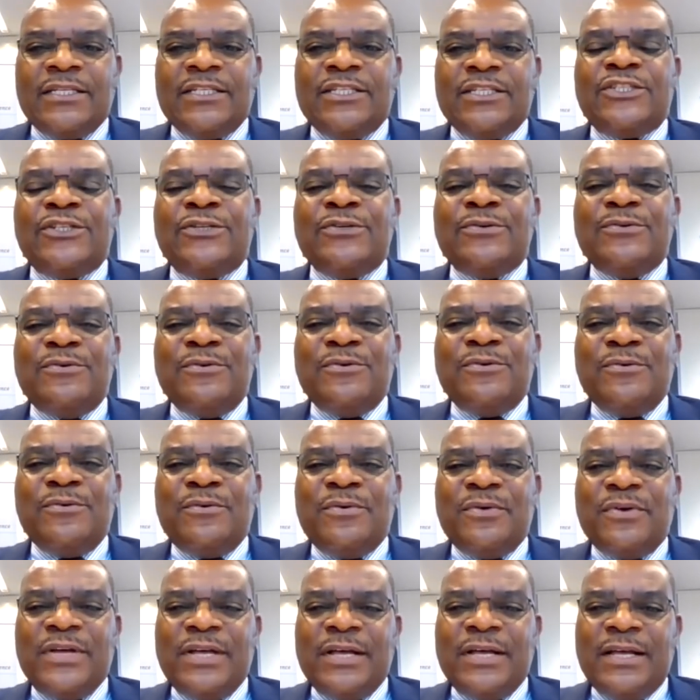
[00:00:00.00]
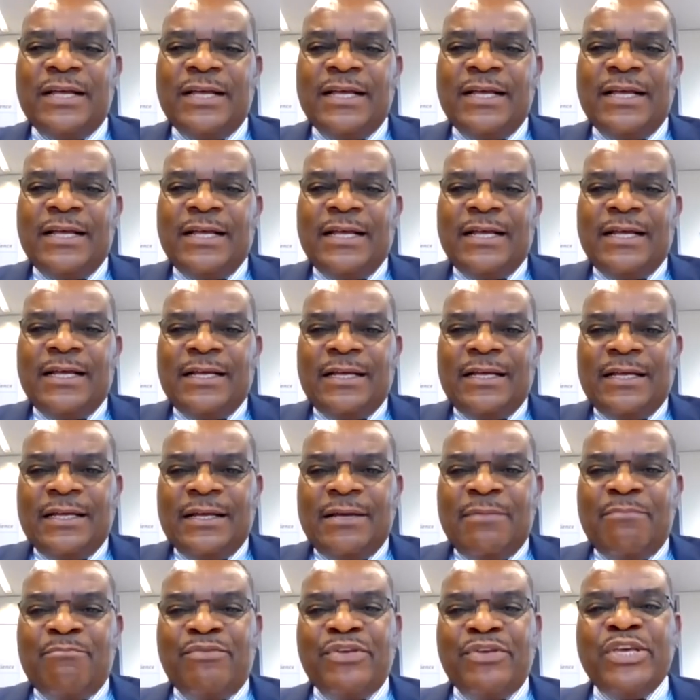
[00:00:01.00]
to
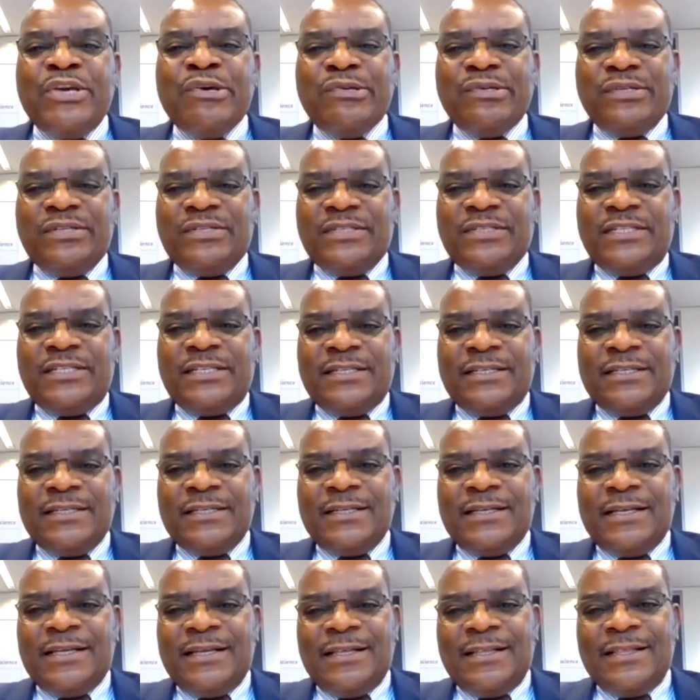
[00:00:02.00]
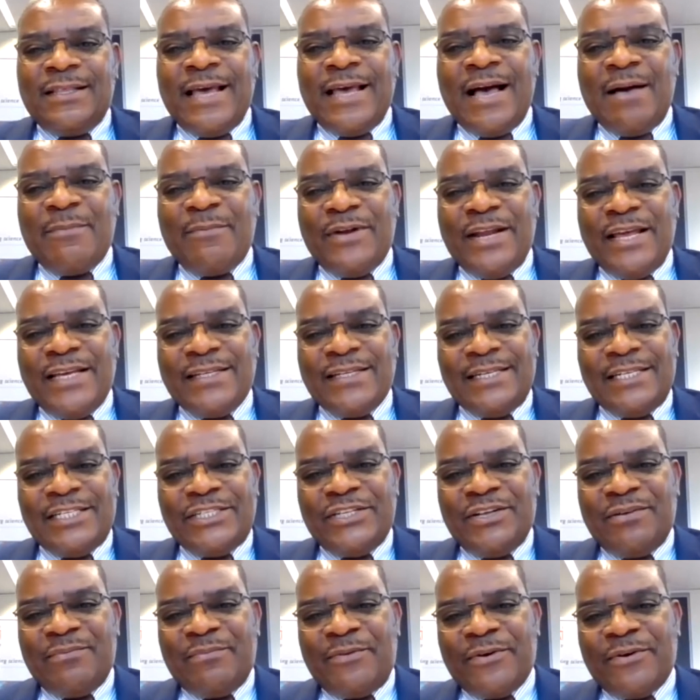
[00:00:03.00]
build the
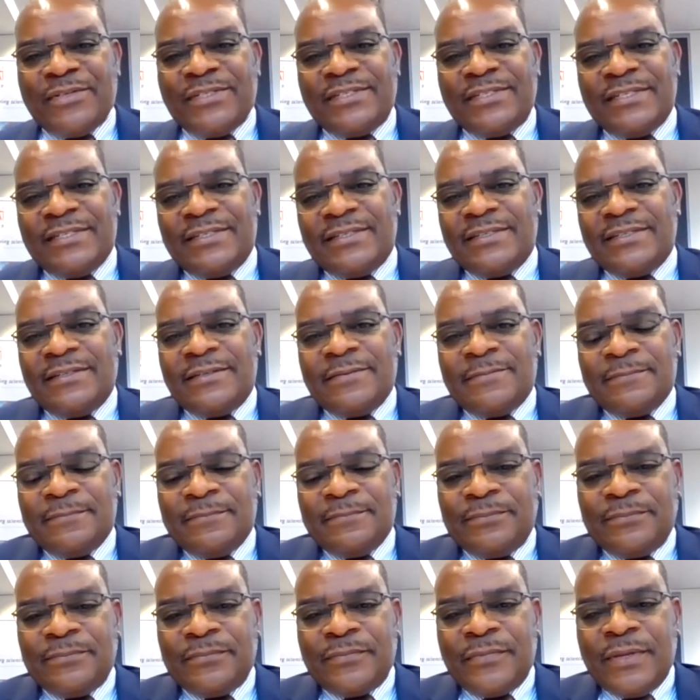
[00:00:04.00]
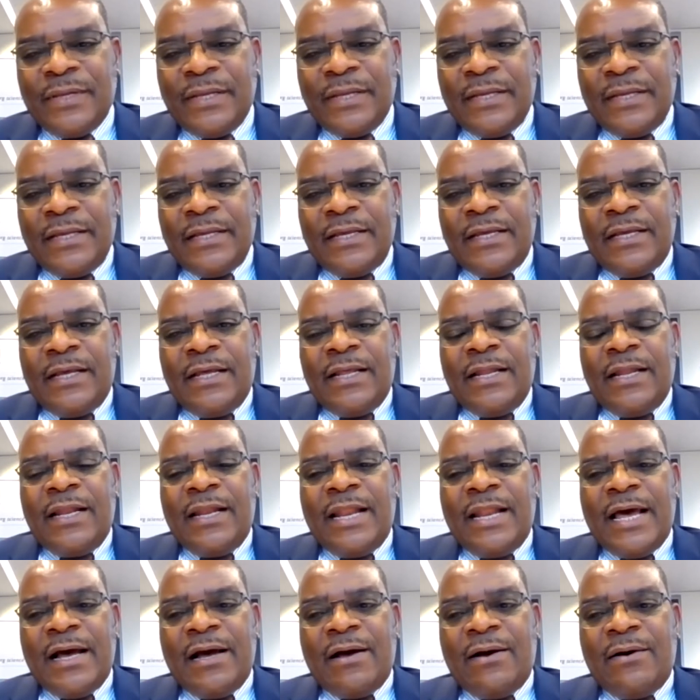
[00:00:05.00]
harmonization process.
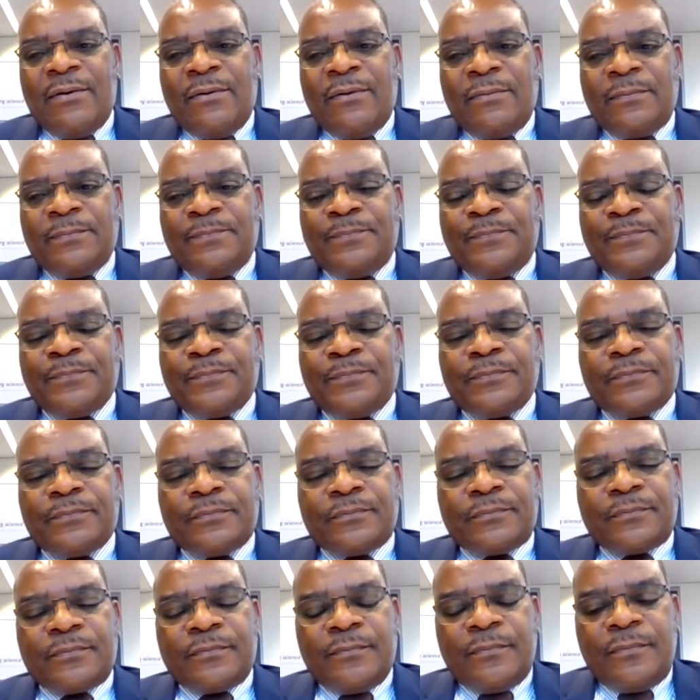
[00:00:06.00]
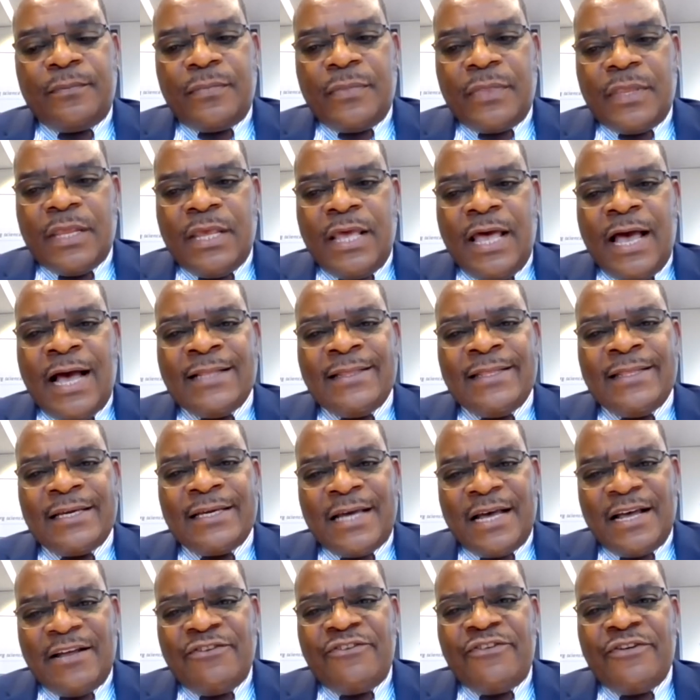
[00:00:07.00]
Now, at the
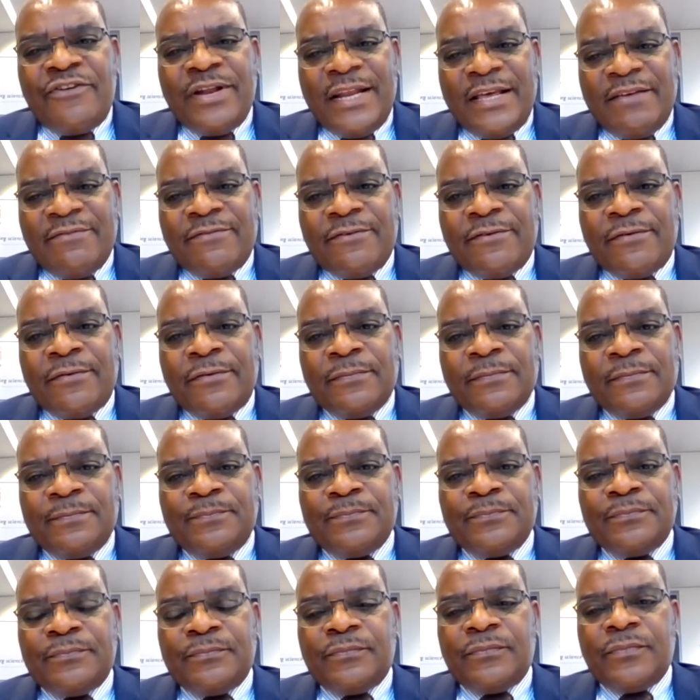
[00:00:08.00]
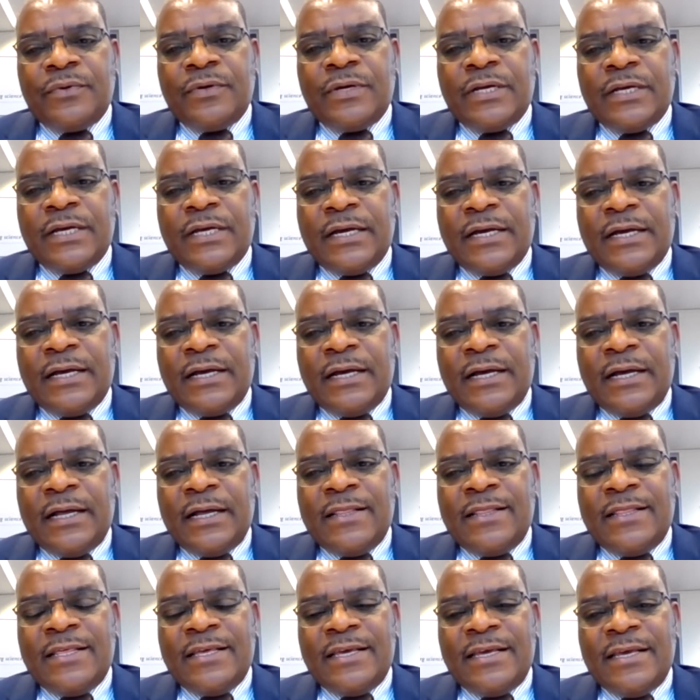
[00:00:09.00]
country level, there
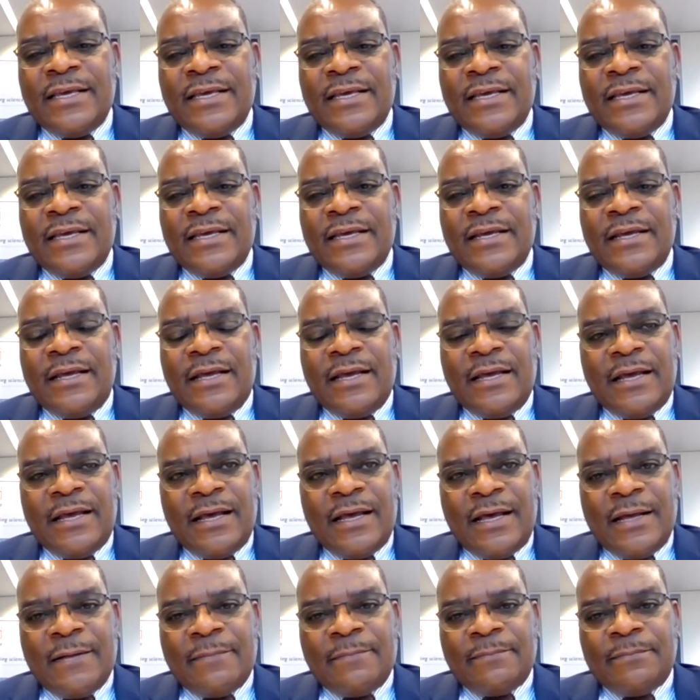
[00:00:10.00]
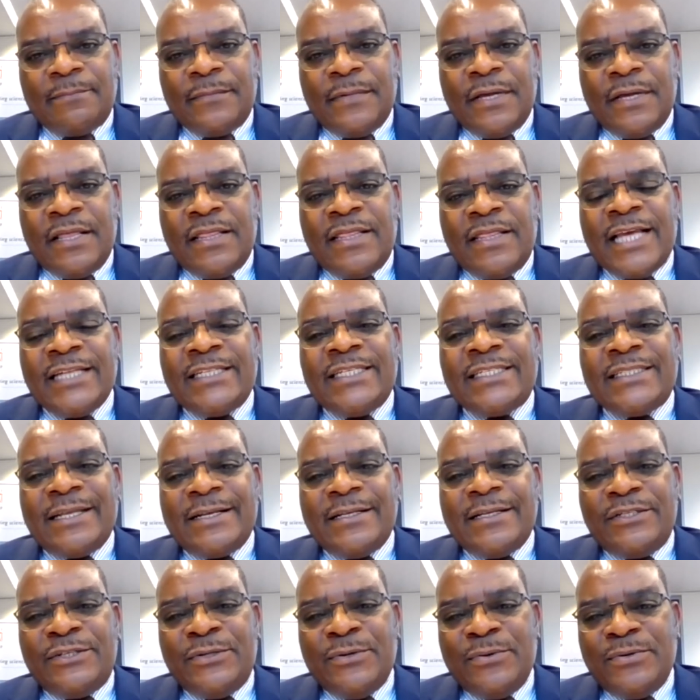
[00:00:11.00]
are
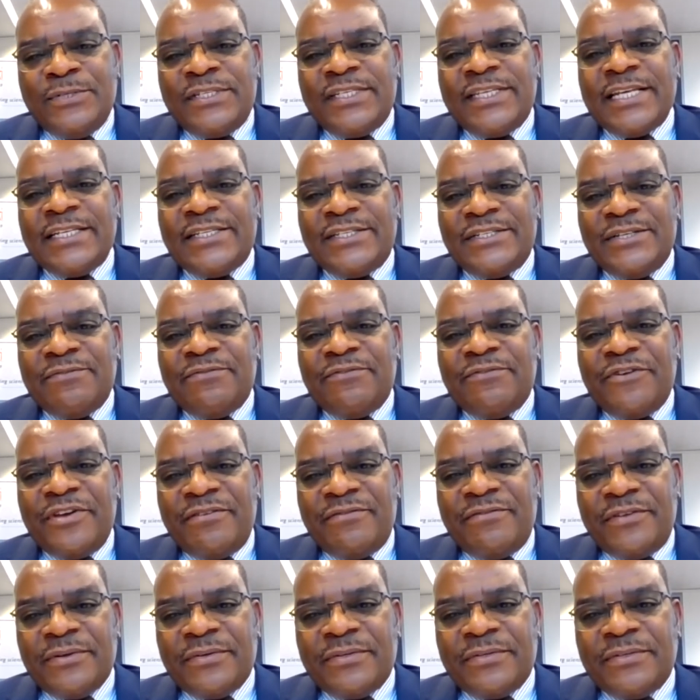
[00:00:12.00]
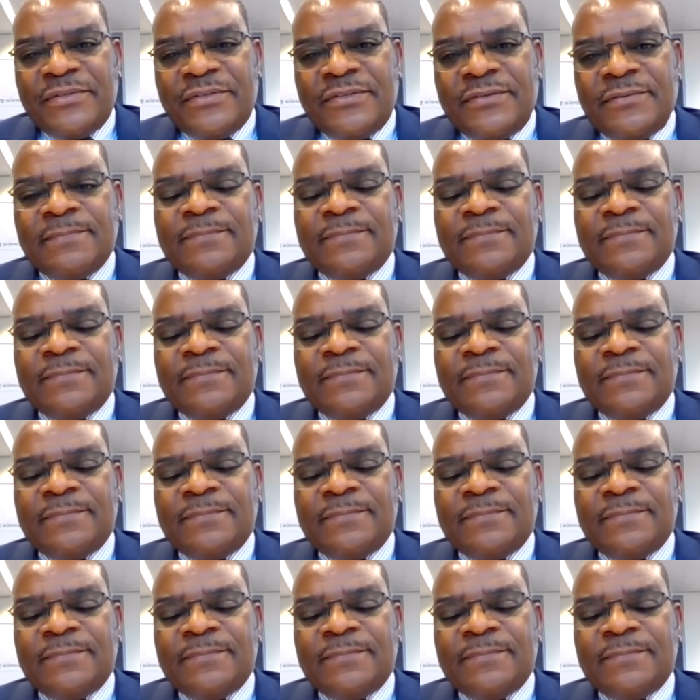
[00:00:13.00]
two sets of reviews.